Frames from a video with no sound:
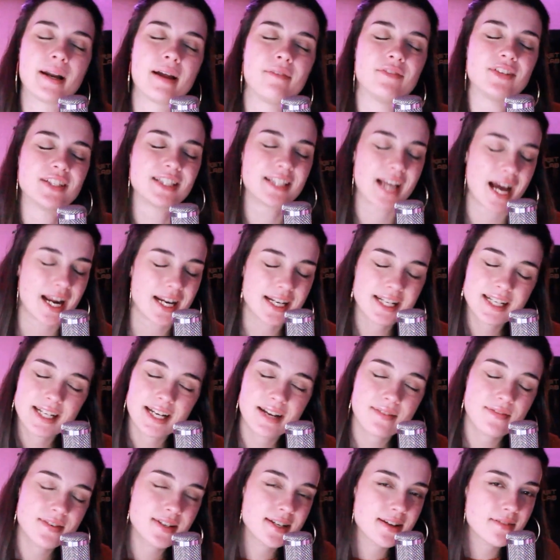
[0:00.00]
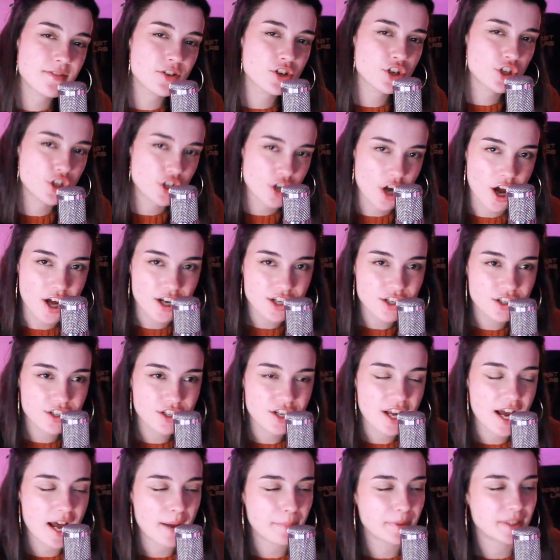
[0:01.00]
I've decided to give it another shot
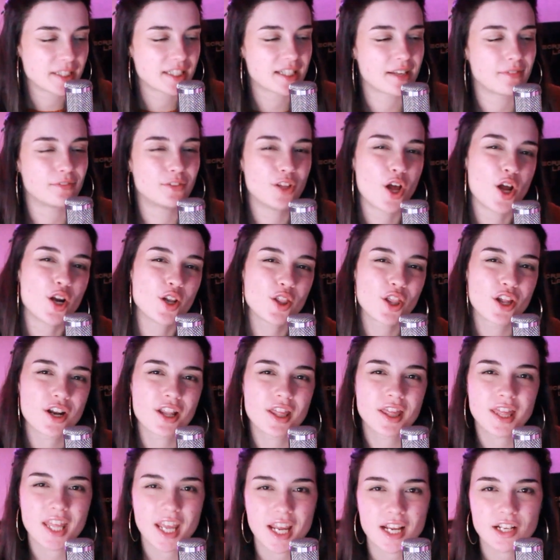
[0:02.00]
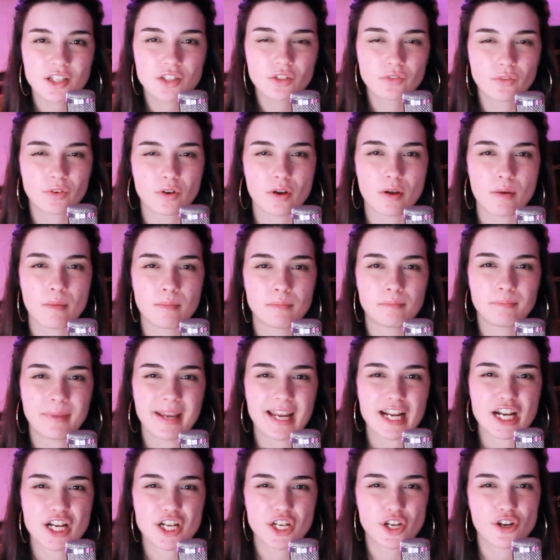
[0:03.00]
because I've learned a lot of things from
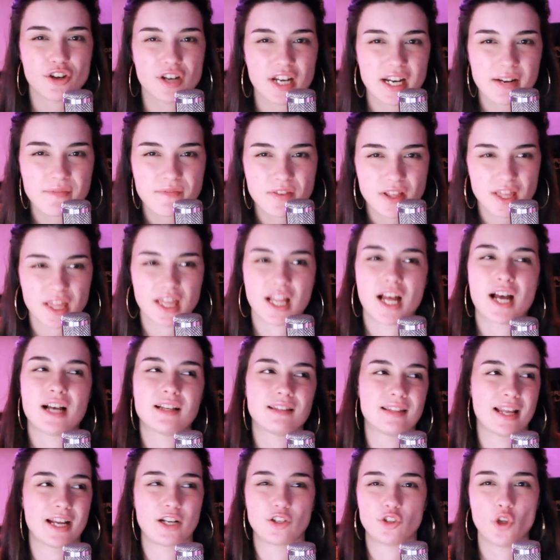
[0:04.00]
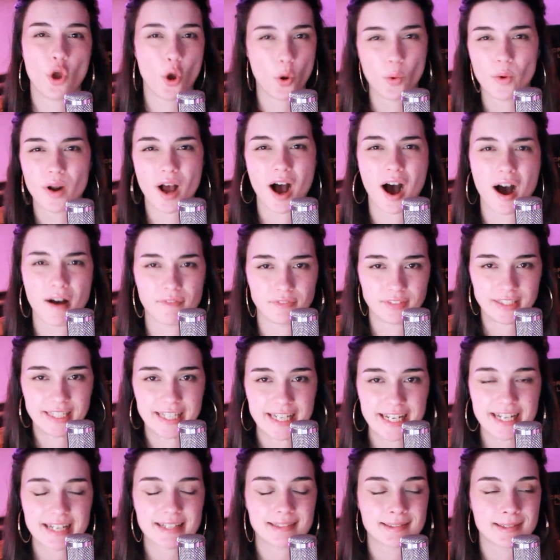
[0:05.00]
being at uni for the last like 2.5
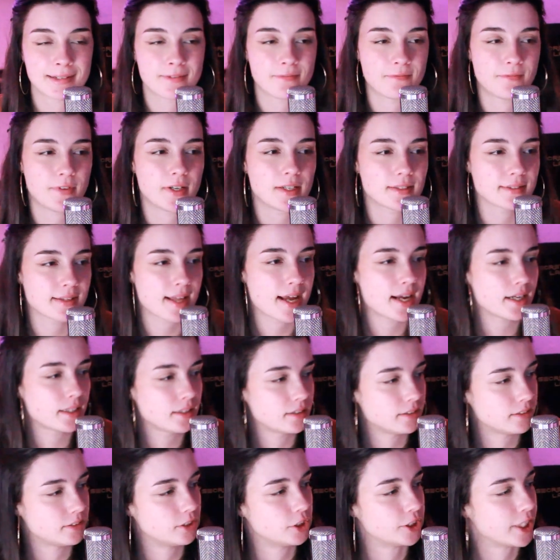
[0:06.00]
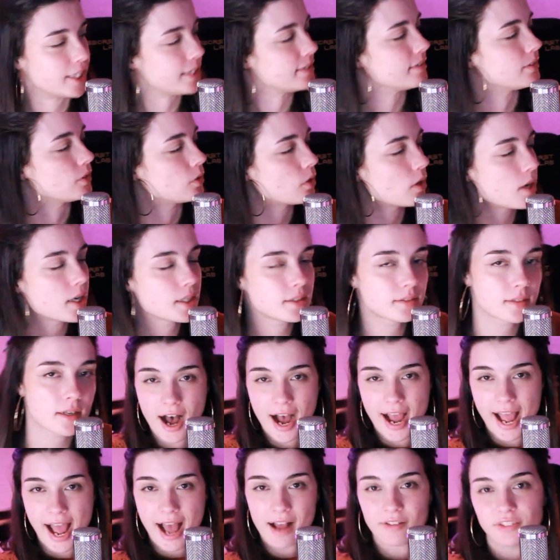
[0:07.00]
years that it feels like. Jesus Christ.
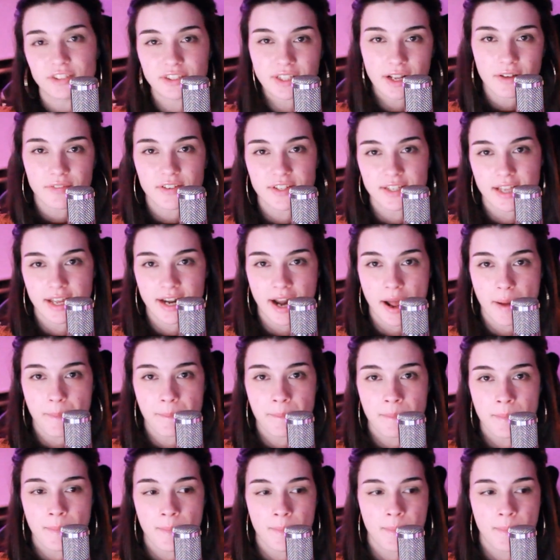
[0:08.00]
I have stuff set up.